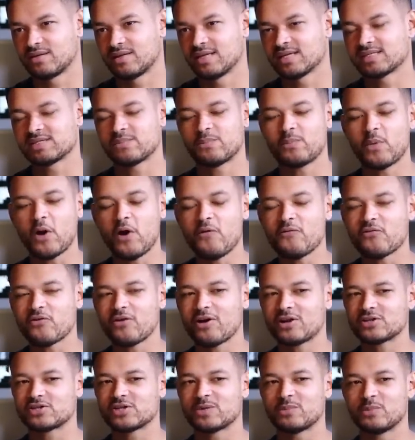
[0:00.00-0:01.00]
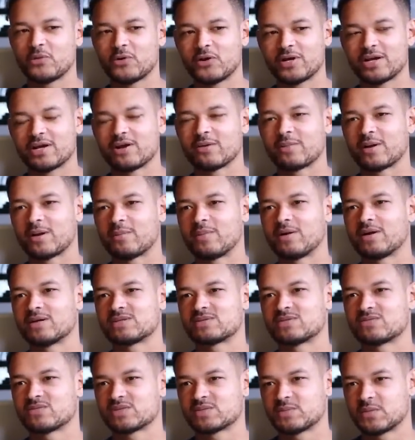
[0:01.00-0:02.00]
There's an overarching point here about
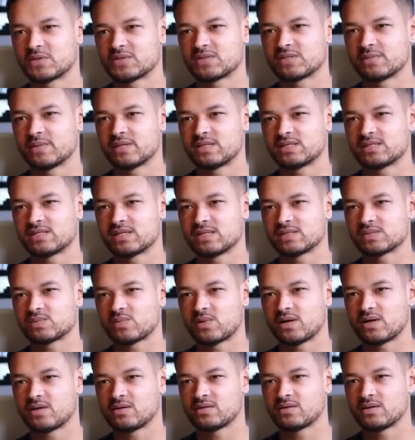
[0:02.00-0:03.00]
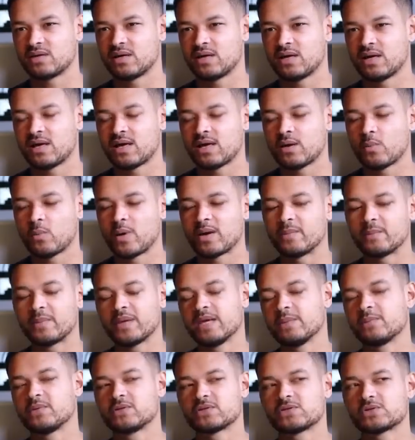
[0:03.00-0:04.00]
personal responsibility as well. Mm-hmm. When
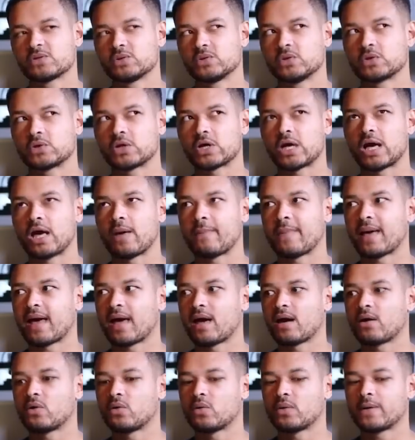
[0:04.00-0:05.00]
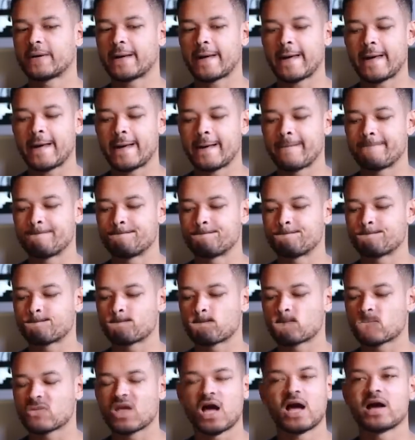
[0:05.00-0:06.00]
people talk about, I
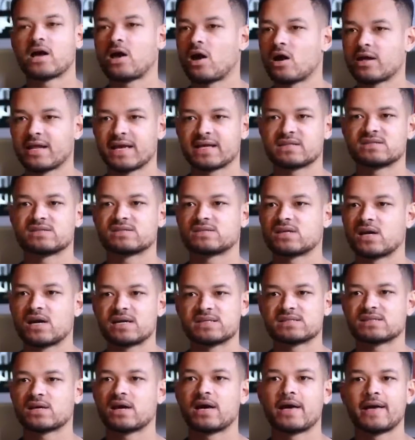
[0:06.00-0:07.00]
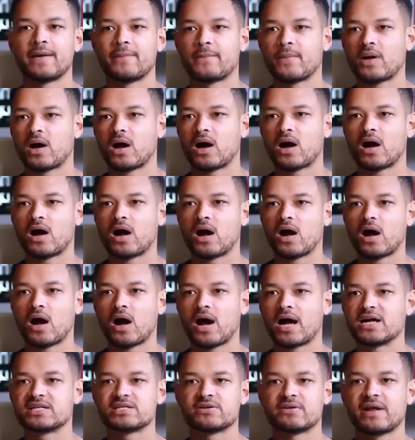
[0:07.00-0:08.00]
can't exercise,
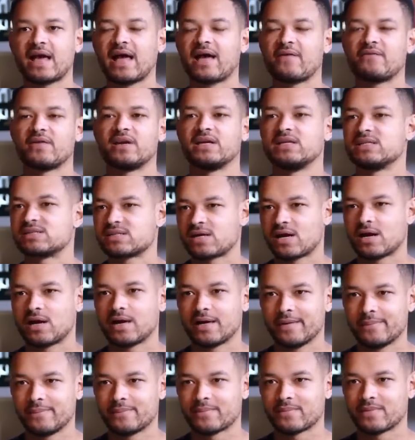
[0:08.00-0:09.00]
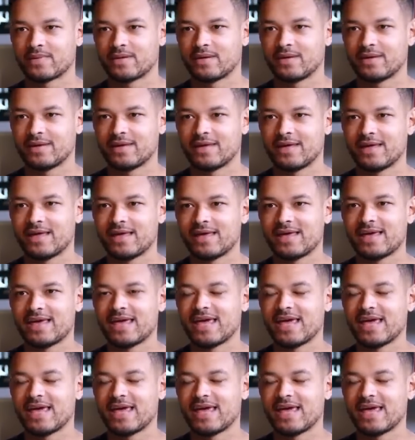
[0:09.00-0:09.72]
I don't have any time. Mm-hmm.